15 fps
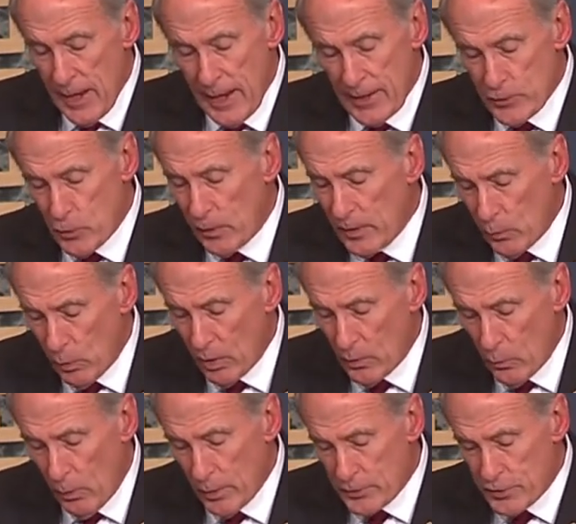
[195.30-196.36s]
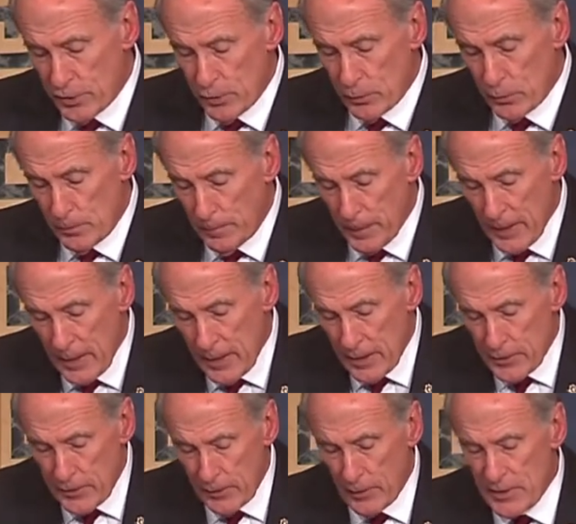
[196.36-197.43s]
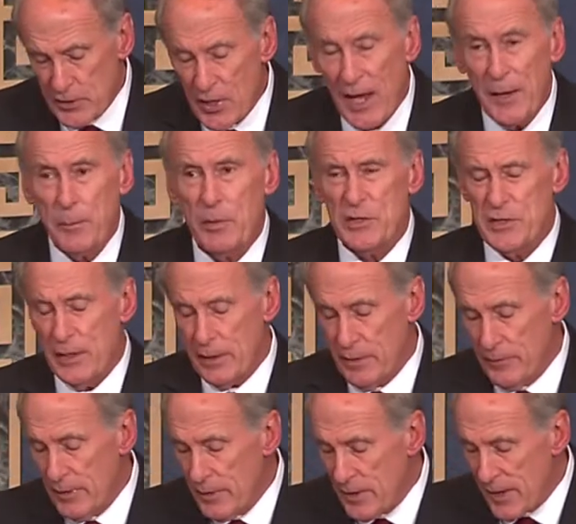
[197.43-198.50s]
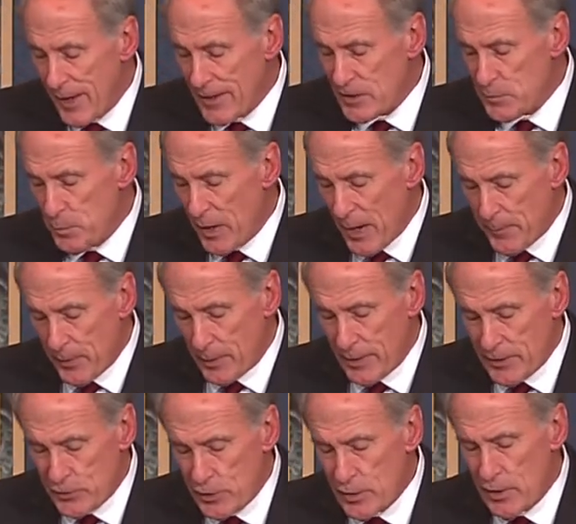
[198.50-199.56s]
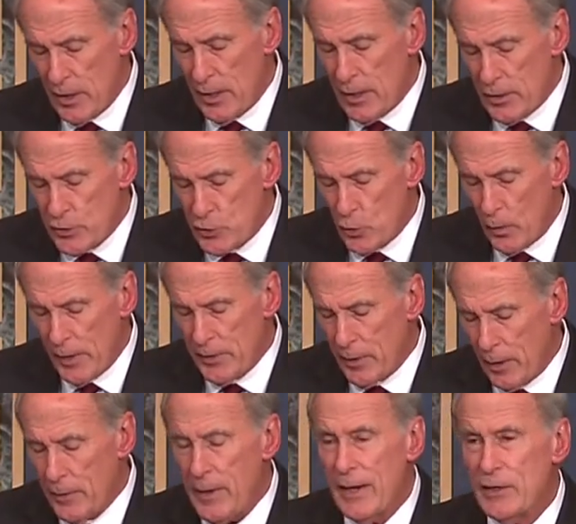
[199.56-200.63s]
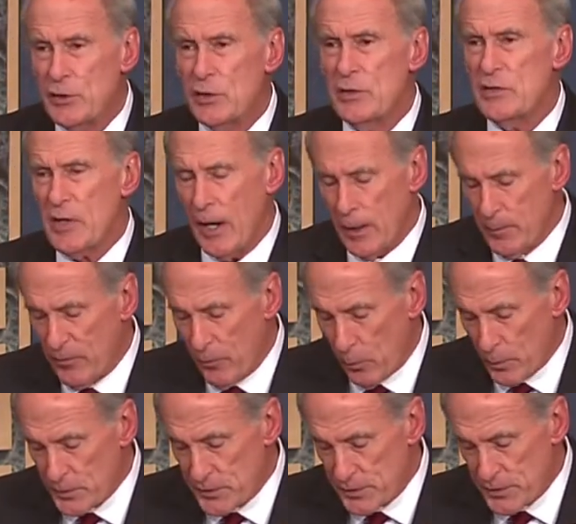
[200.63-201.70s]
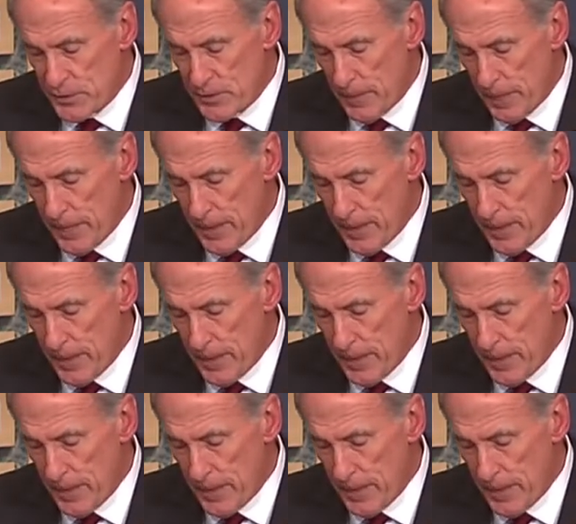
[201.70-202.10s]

And during World War II, nearly 10% of Indiana's population joined our nation's armed forces.